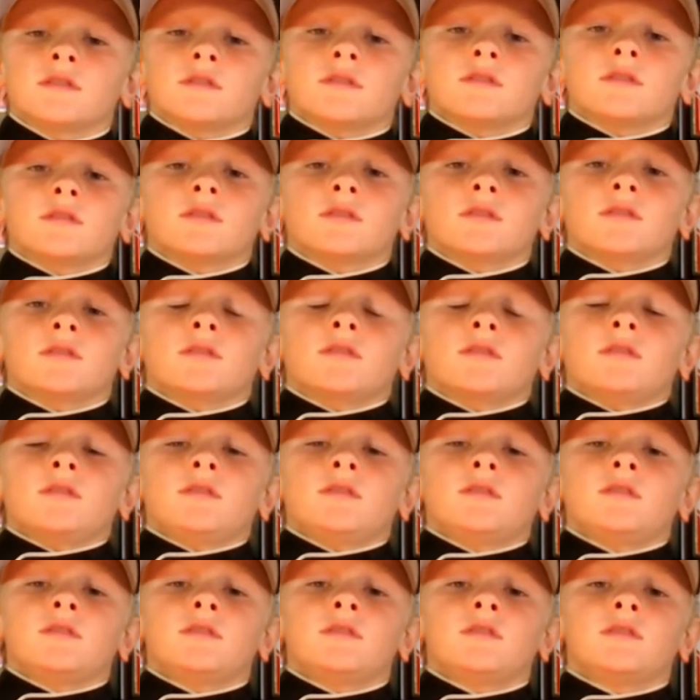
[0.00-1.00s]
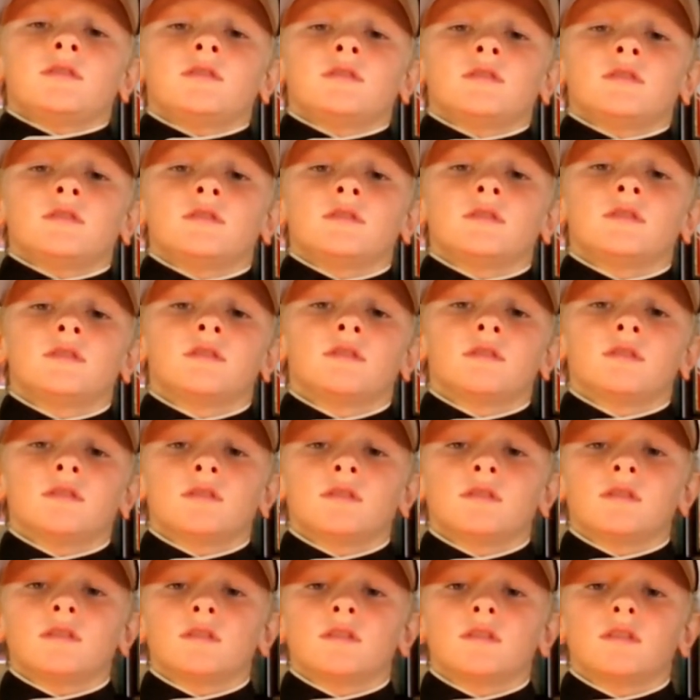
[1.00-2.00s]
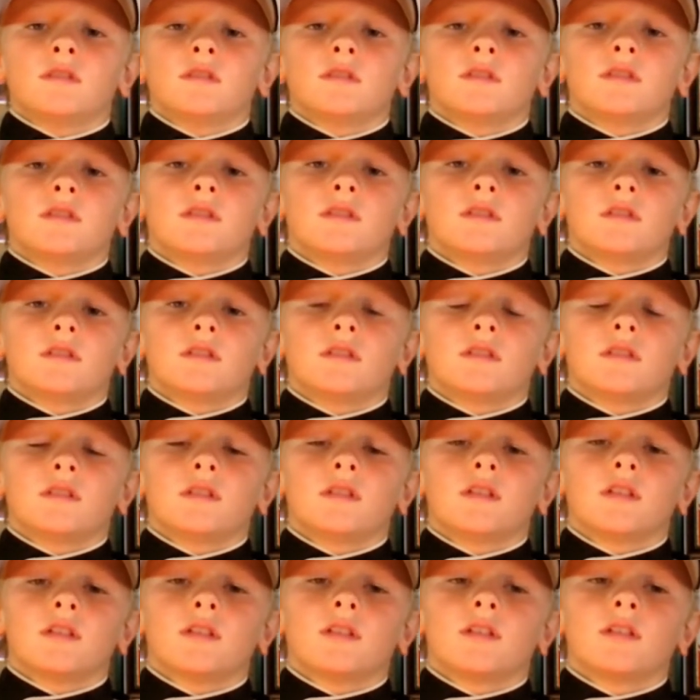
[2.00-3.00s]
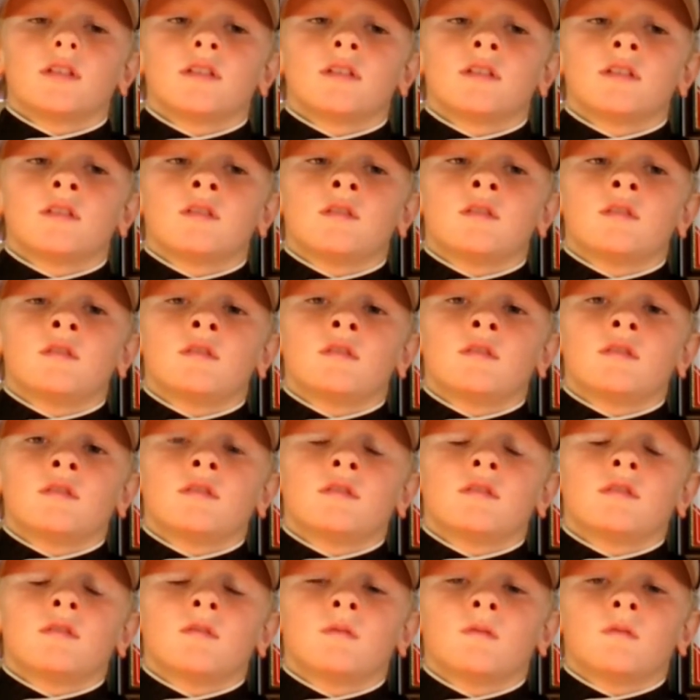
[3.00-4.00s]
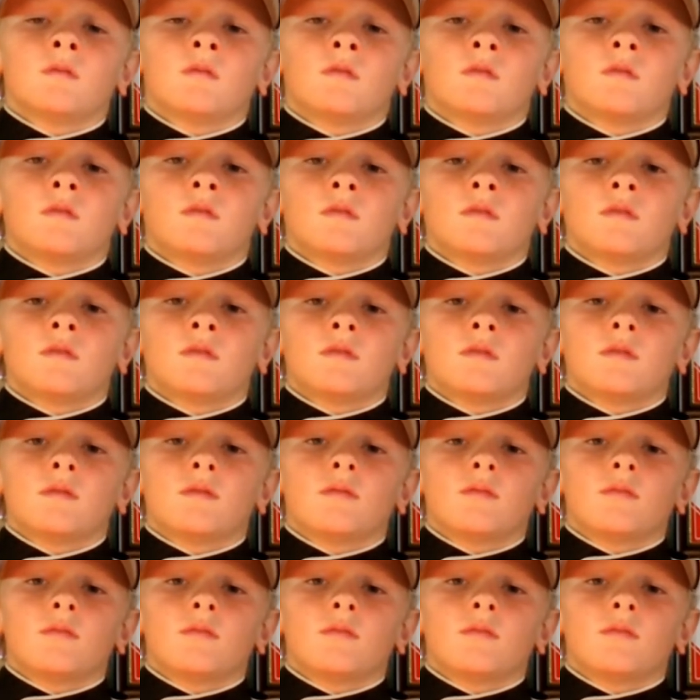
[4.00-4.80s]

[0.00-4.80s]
(not speaking)